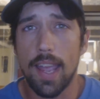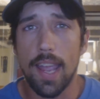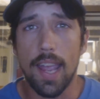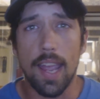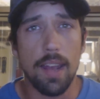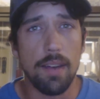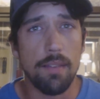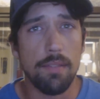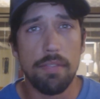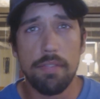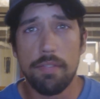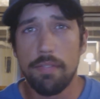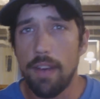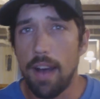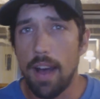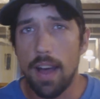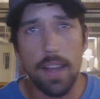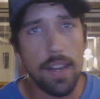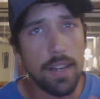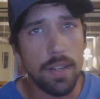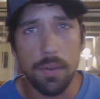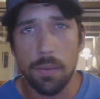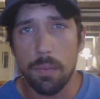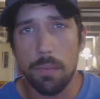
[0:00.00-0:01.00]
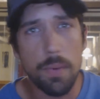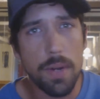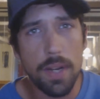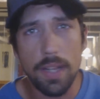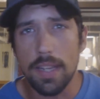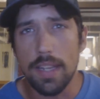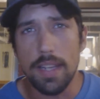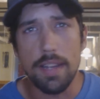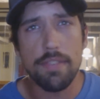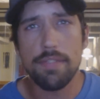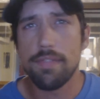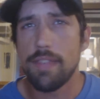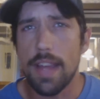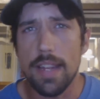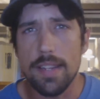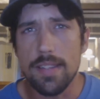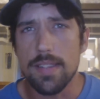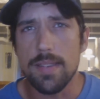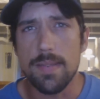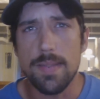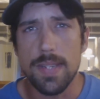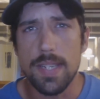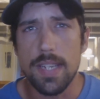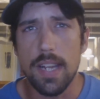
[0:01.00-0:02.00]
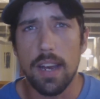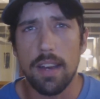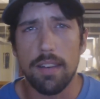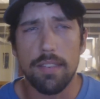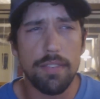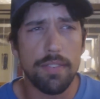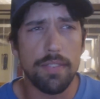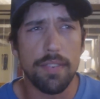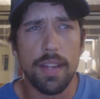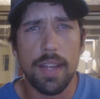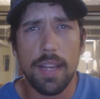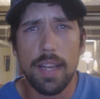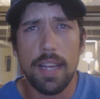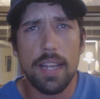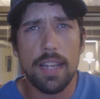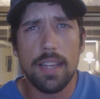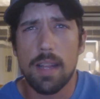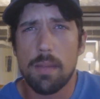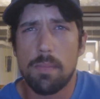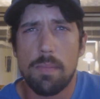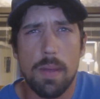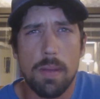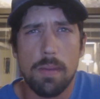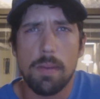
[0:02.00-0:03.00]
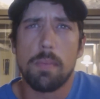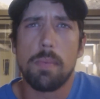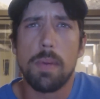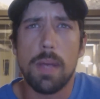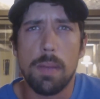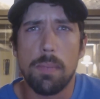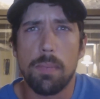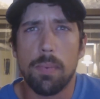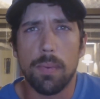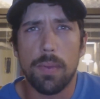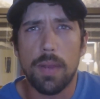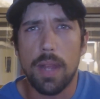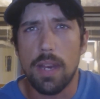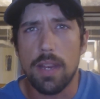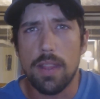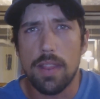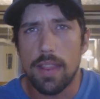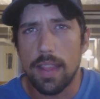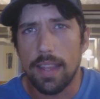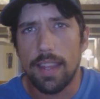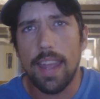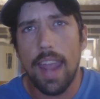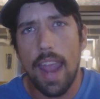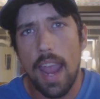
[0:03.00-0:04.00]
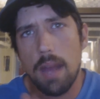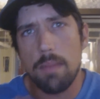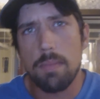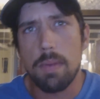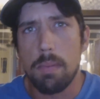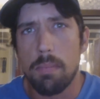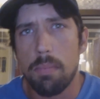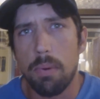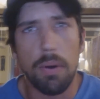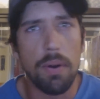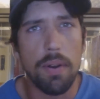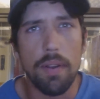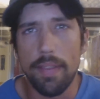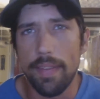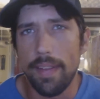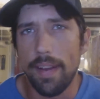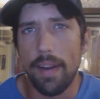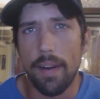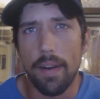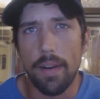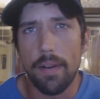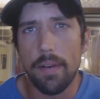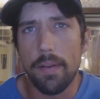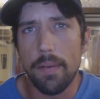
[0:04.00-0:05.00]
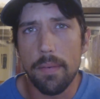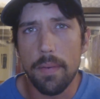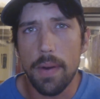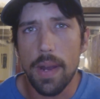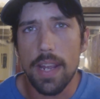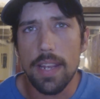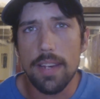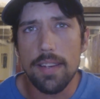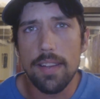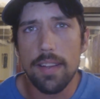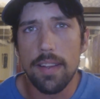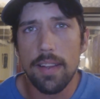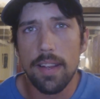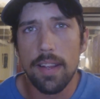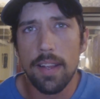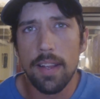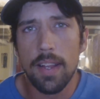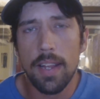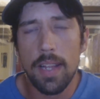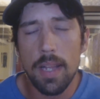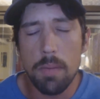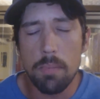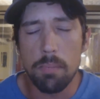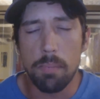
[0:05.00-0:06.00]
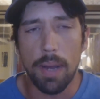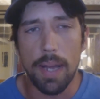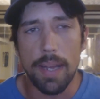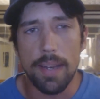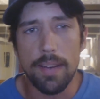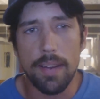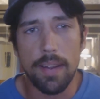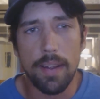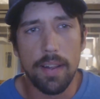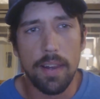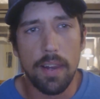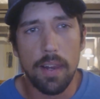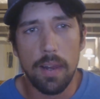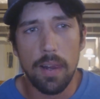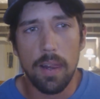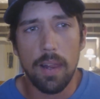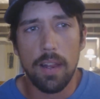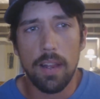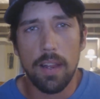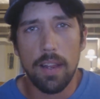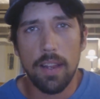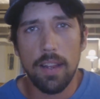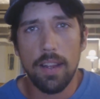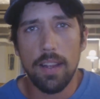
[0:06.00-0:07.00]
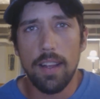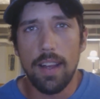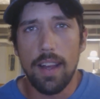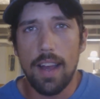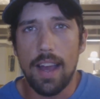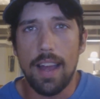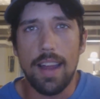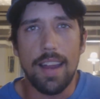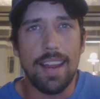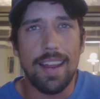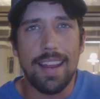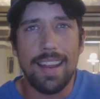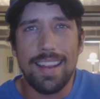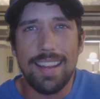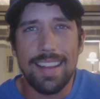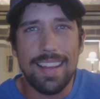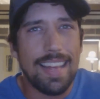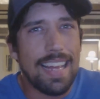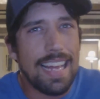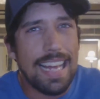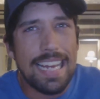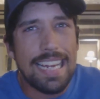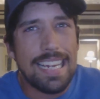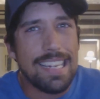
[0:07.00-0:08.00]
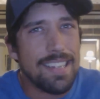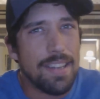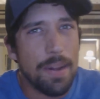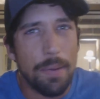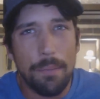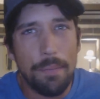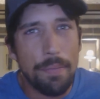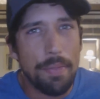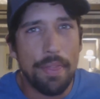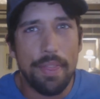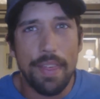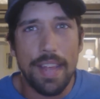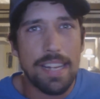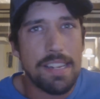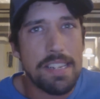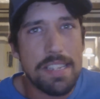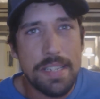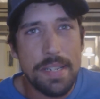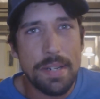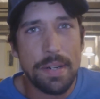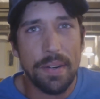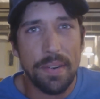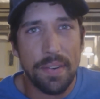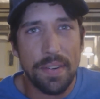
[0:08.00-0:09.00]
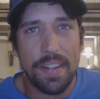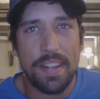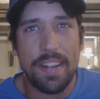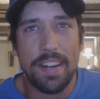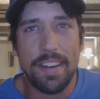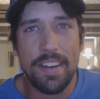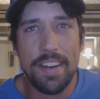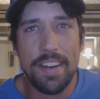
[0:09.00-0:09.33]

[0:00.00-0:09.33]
and find the really offensive stuff that maybe people that can be put in there, right? But I don't think so.